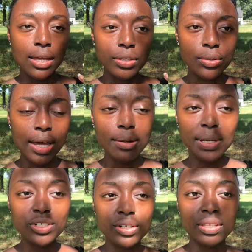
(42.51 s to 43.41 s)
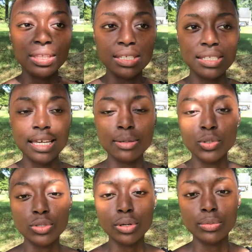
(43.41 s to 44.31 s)
you got to make sure that this
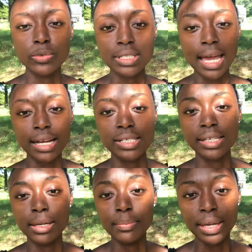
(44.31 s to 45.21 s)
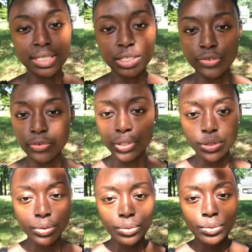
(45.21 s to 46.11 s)
animal totem was actually a message for
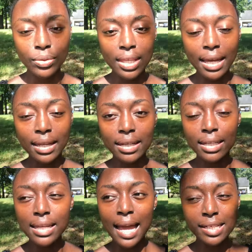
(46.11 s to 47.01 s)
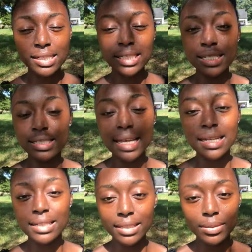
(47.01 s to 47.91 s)
you, that it actually is
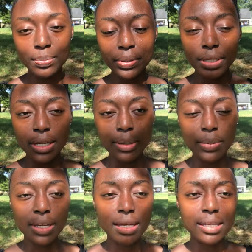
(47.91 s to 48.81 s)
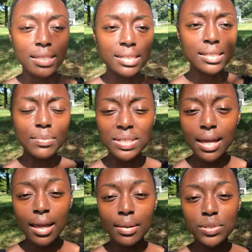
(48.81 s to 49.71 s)
that deep. Because
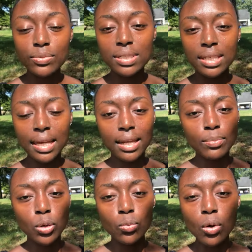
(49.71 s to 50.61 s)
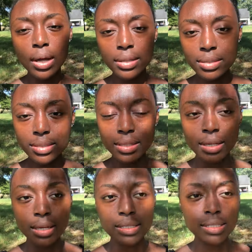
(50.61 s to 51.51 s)
sometimes we see an animal once,
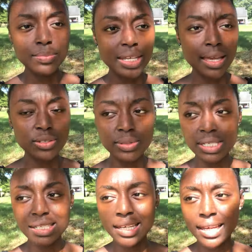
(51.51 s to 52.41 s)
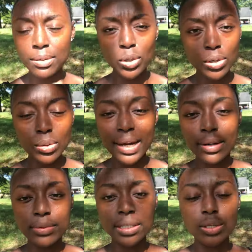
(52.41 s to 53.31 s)
sometimes we just see an animal go
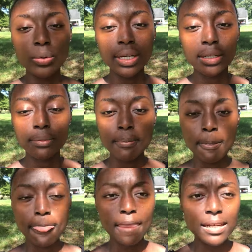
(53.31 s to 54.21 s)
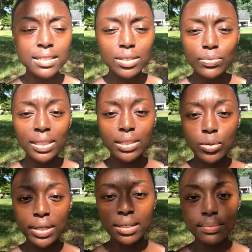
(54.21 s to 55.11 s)
by really quick, and it's a really
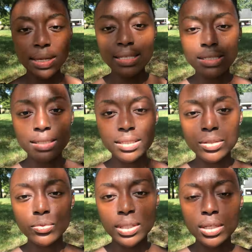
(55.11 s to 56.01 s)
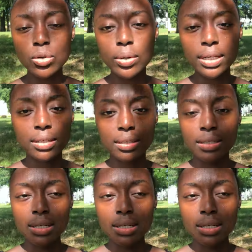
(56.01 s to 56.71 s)
quick message and a really quick